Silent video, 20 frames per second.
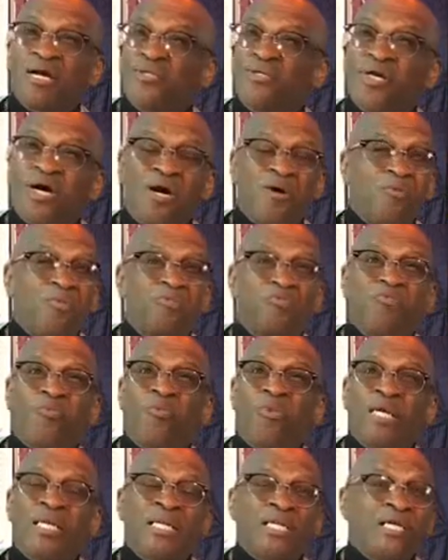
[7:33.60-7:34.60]
y'all,
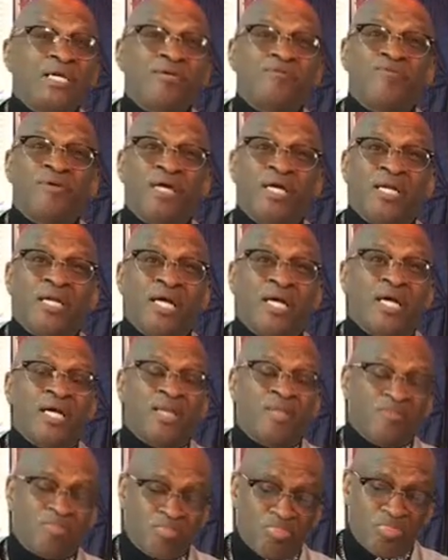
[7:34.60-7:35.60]
we live
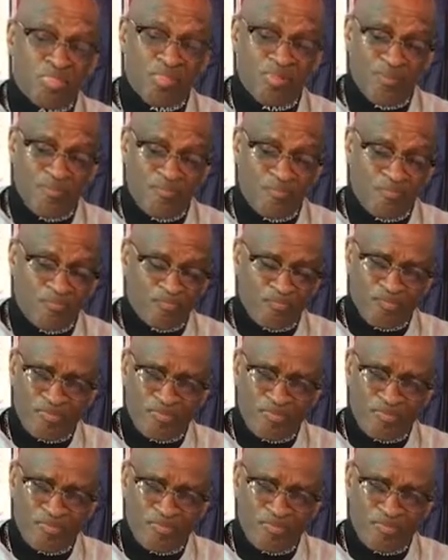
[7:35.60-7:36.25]
in